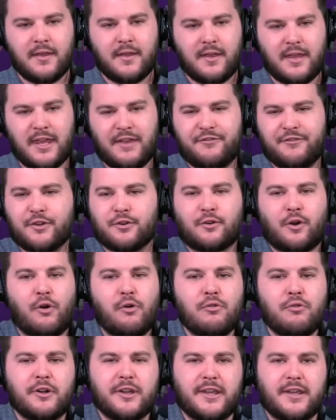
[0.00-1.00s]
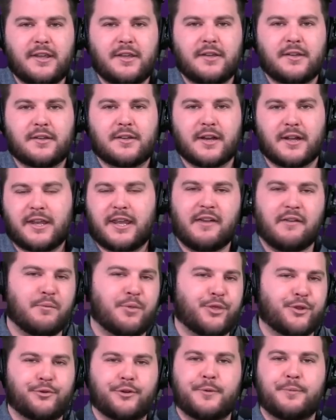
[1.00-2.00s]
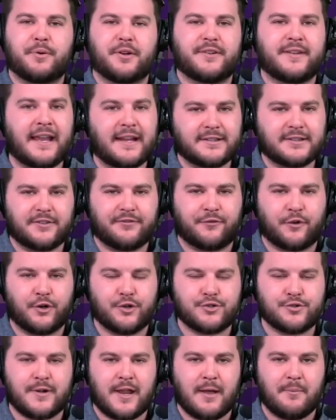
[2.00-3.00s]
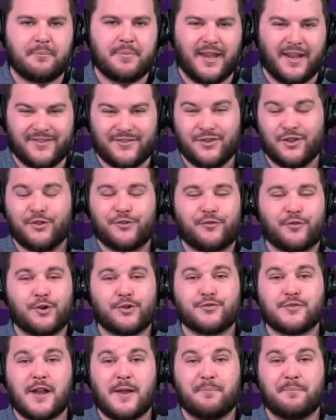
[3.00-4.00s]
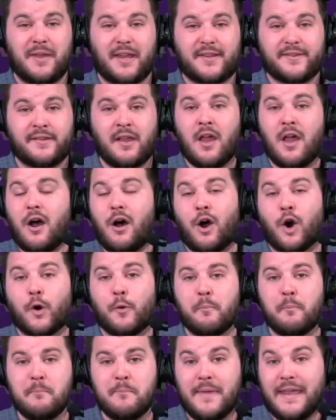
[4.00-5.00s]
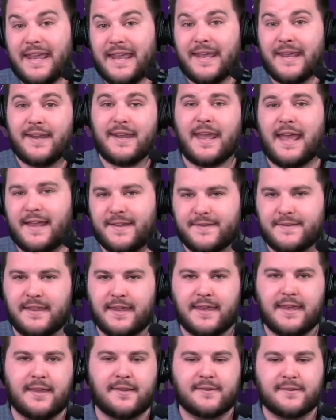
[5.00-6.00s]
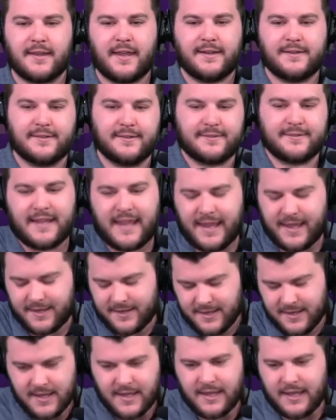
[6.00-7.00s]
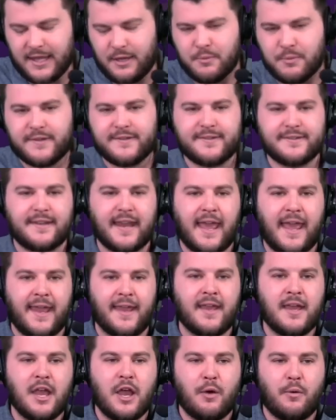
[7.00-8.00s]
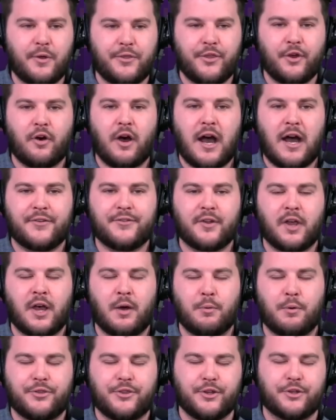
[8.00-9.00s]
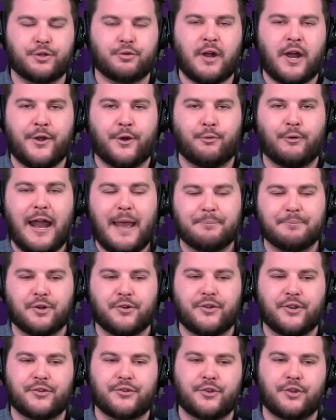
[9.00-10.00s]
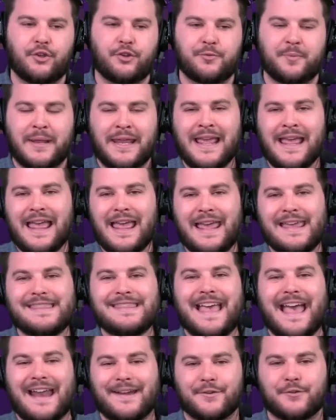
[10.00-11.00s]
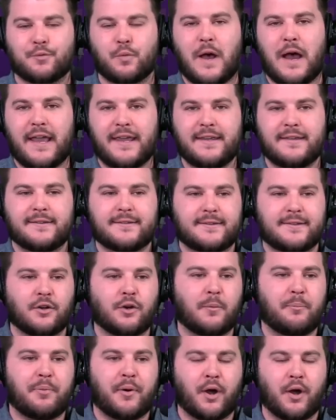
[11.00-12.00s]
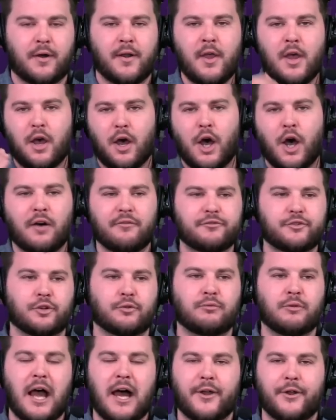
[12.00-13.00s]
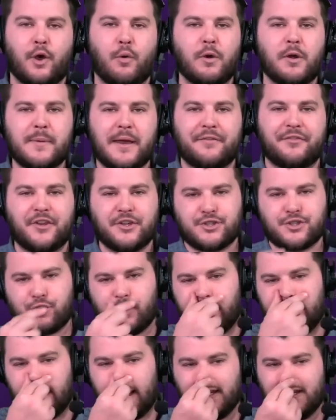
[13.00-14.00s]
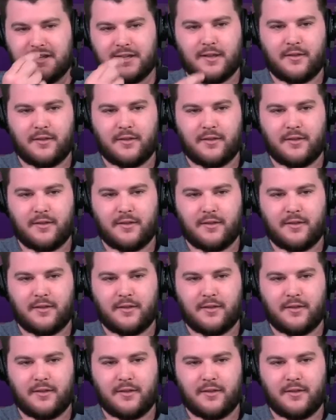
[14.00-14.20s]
if you're only going to give them 3 protected first-round picks and those first-round picks are mid, as the kids like to say it, he would stay with the Toronto Raptors, and that is why he is still a part of Toronto. What about this trade idea,